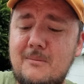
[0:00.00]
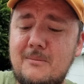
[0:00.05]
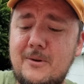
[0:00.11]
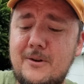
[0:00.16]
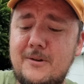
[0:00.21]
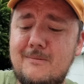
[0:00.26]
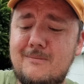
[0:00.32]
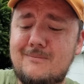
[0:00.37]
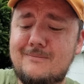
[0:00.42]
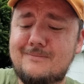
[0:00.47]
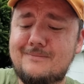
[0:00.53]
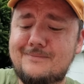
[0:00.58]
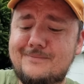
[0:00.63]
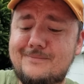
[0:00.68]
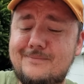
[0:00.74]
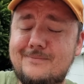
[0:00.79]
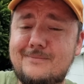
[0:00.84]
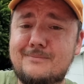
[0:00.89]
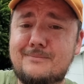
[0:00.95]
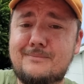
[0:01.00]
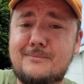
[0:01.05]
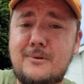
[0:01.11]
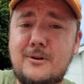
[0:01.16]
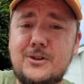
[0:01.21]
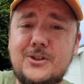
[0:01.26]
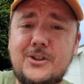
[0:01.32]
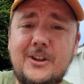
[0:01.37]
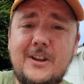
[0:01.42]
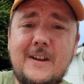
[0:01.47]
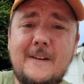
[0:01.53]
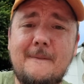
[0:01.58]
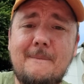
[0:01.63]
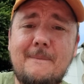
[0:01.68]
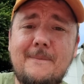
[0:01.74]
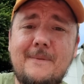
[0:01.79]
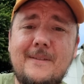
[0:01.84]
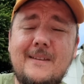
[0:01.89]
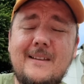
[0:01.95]
But personally,
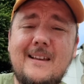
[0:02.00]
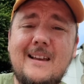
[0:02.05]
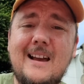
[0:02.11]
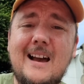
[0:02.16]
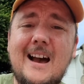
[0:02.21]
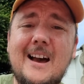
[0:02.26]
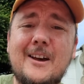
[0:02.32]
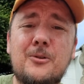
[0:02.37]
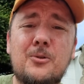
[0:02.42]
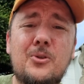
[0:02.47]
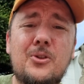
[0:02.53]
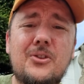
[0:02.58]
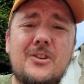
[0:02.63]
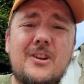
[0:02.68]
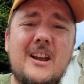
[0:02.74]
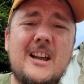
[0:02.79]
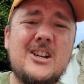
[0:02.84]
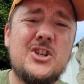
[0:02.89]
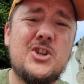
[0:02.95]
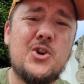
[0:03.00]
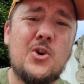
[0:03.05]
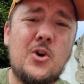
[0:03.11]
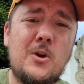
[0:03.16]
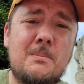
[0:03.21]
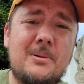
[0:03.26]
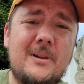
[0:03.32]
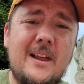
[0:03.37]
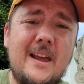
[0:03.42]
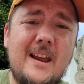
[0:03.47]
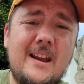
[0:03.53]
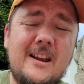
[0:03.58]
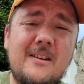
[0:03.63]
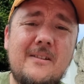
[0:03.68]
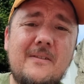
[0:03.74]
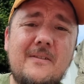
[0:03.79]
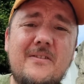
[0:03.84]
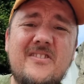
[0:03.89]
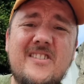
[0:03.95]
I don't enjoy
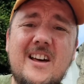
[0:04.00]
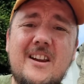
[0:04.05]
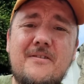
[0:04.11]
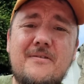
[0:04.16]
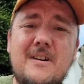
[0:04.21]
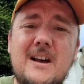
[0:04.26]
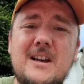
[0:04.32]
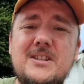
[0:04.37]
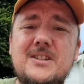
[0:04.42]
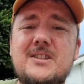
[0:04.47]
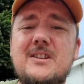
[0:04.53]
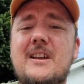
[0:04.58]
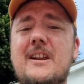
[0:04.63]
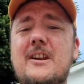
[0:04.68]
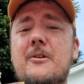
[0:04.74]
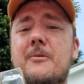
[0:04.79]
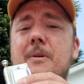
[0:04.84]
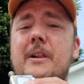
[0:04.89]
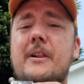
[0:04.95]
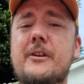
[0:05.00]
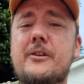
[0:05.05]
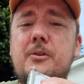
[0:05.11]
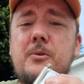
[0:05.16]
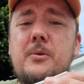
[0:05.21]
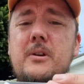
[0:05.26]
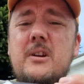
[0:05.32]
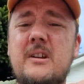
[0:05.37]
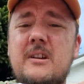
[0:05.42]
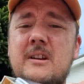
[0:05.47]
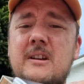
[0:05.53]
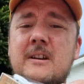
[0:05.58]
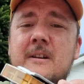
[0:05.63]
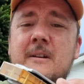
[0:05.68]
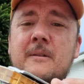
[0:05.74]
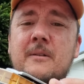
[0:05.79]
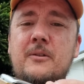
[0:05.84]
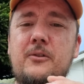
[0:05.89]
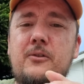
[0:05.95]
playing that fast, and I rarely do it.
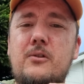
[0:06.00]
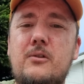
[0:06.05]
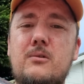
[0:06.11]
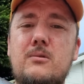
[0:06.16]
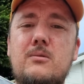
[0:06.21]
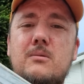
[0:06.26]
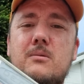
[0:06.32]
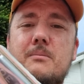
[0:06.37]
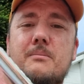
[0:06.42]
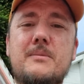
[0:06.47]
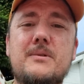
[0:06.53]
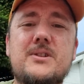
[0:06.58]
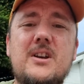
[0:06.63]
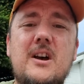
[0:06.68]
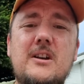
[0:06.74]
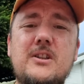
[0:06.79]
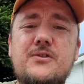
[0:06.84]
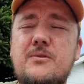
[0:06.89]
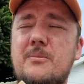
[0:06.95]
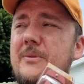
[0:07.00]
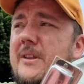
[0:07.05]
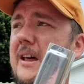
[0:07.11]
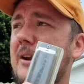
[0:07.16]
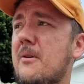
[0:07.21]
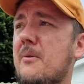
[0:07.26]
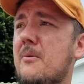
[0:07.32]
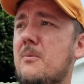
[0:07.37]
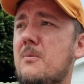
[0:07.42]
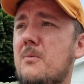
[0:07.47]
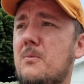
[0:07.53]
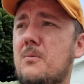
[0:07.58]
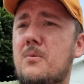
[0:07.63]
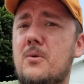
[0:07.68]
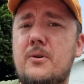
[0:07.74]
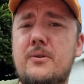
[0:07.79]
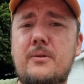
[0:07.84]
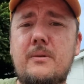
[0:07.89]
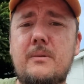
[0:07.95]
So besides from that
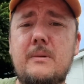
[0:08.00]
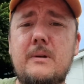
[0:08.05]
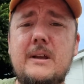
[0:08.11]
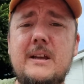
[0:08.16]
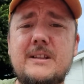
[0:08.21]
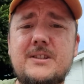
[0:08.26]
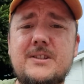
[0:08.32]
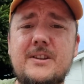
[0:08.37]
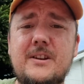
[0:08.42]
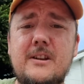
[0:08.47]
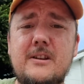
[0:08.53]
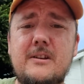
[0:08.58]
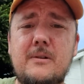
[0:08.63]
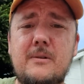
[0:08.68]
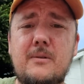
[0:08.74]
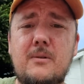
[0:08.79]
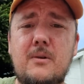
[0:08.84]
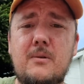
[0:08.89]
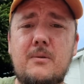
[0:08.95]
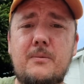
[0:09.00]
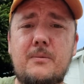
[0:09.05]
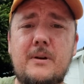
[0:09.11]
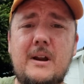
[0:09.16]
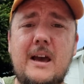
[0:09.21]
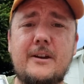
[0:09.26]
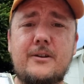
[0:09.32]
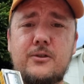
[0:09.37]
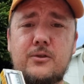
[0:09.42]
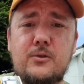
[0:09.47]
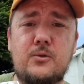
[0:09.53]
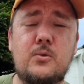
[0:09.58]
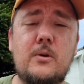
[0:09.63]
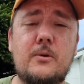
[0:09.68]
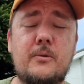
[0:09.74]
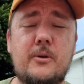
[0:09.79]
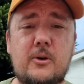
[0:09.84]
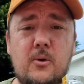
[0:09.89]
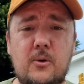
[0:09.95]
one incident where I had to do
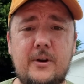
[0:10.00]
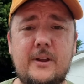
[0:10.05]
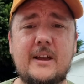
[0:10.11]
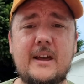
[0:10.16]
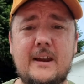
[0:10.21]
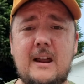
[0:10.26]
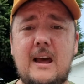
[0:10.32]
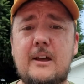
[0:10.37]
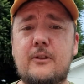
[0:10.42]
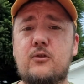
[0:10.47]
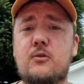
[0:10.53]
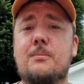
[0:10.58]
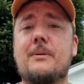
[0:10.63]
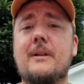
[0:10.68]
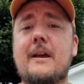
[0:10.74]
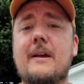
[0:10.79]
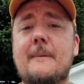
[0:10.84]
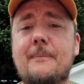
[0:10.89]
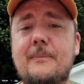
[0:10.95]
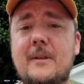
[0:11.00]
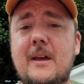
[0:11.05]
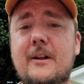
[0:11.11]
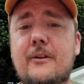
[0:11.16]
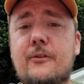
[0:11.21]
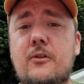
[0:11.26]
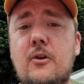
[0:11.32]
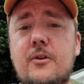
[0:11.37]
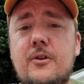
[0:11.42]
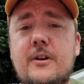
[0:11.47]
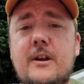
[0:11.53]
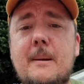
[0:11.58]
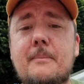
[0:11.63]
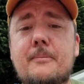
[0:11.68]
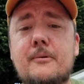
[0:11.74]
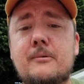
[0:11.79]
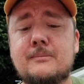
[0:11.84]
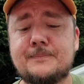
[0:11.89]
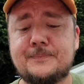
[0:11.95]
a recording and I had to play at a certain
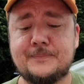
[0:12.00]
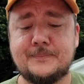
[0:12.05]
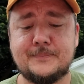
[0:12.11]
tempo